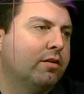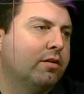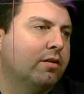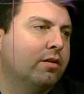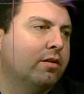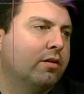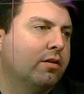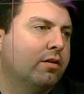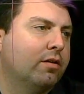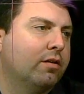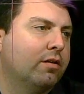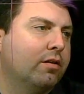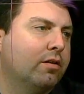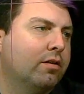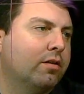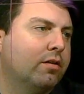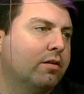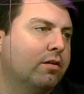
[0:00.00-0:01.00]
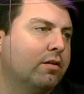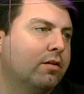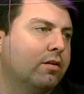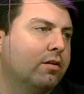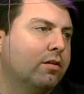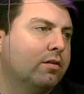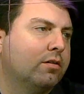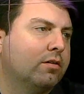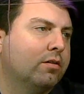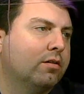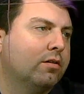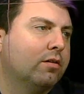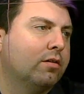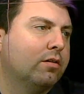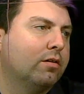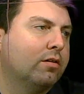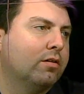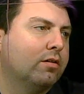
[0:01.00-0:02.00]

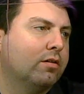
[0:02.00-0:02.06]
Nobody speaks.